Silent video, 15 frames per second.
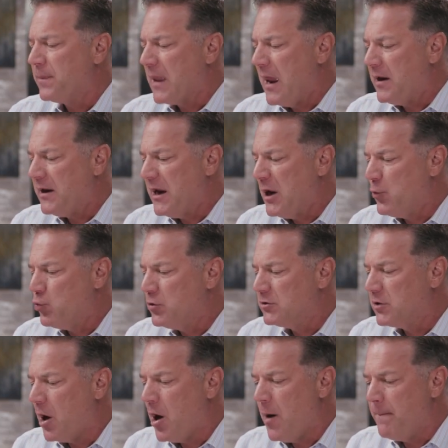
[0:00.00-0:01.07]
An inward
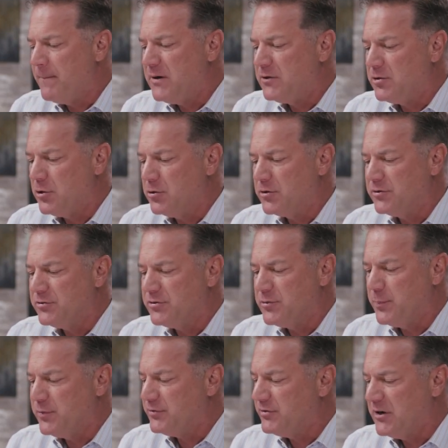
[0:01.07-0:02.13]
calm betokens the
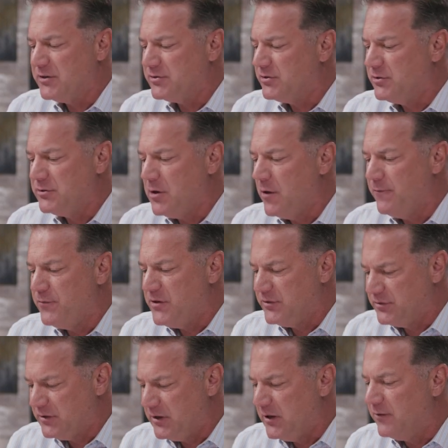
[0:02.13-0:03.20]
possession of
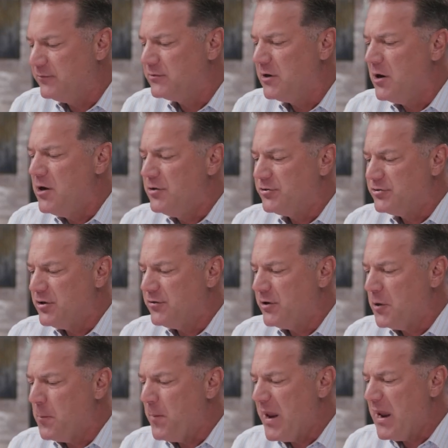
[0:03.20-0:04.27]
this gift, so
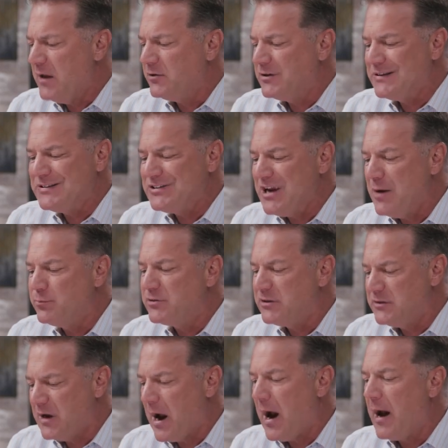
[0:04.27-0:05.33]
that a man condemned to
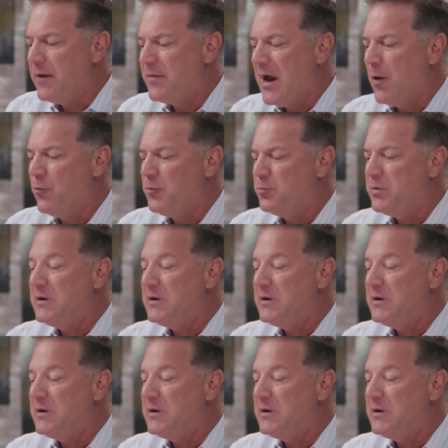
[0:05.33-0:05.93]
die," that would